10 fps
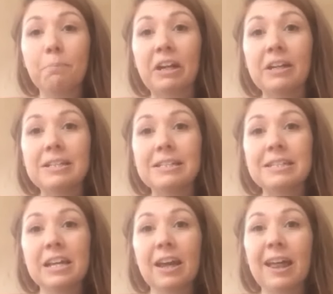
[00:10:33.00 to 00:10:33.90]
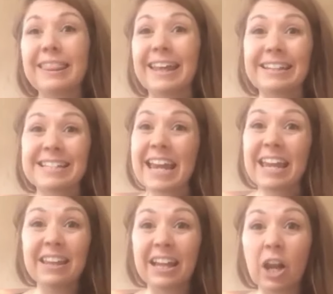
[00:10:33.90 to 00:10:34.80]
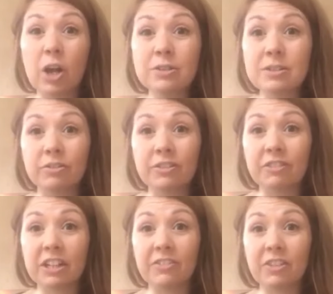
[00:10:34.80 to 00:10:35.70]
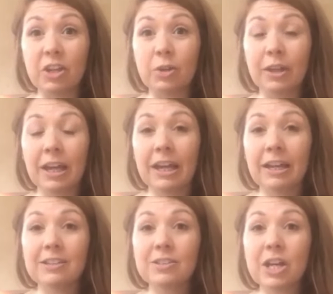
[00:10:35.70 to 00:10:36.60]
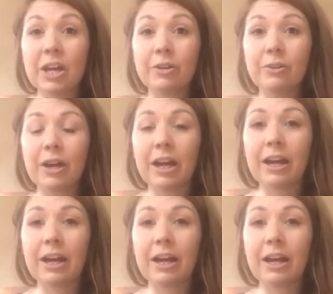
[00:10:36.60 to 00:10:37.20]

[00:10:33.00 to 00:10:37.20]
because they're taking their clothes off in front of you. So you